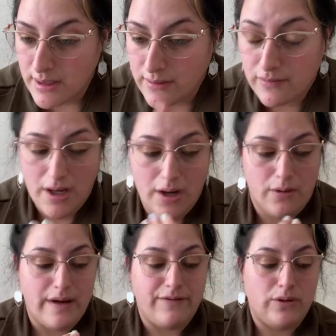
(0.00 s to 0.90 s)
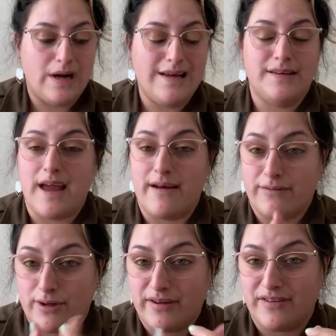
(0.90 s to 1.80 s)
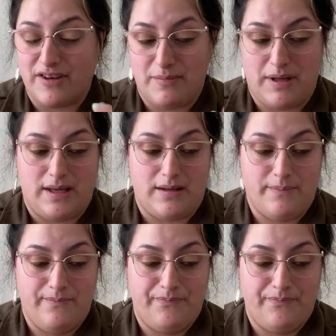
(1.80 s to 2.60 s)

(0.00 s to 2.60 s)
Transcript: So if you guys ever see me